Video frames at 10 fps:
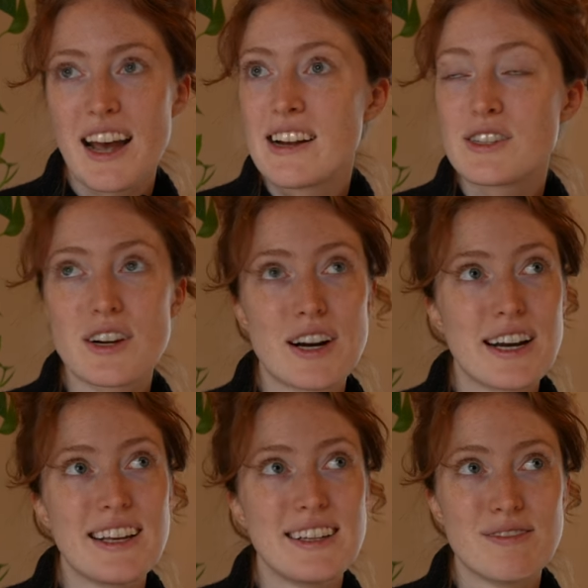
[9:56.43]
And it's
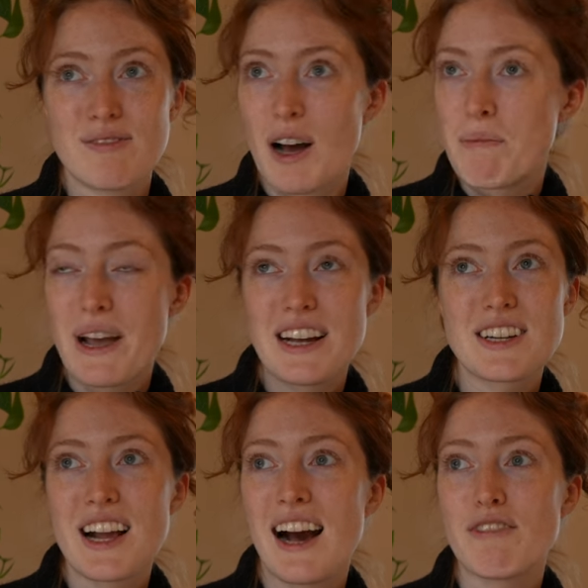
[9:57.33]
already a page
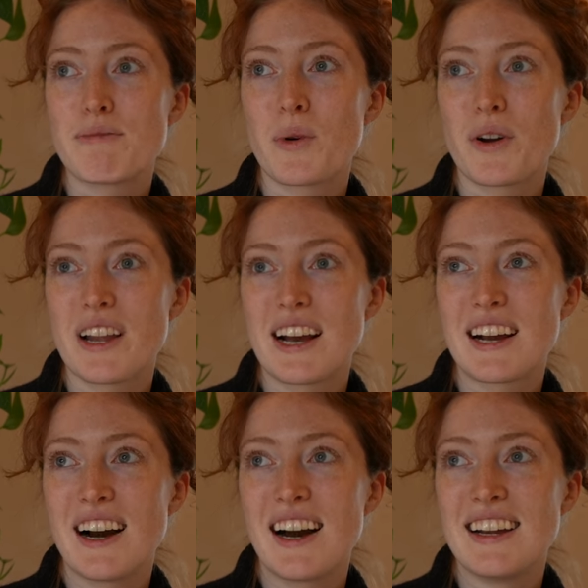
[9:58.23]
and a half more than I
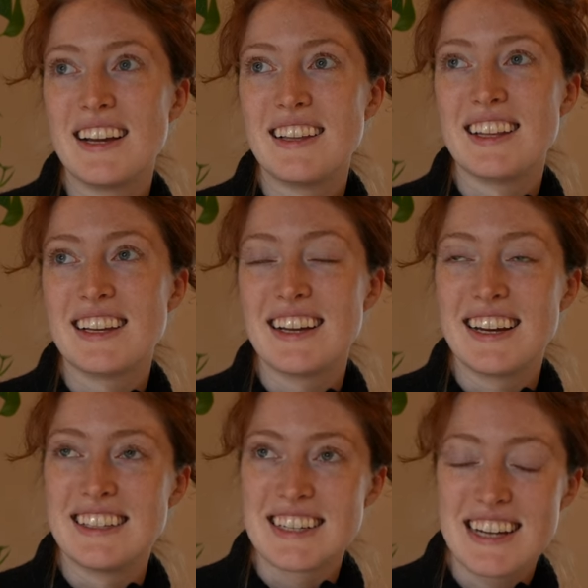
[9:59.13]
got in the
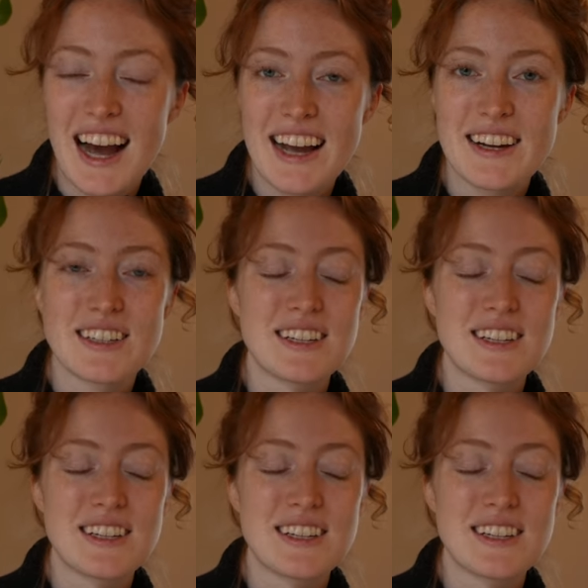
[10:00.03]
entire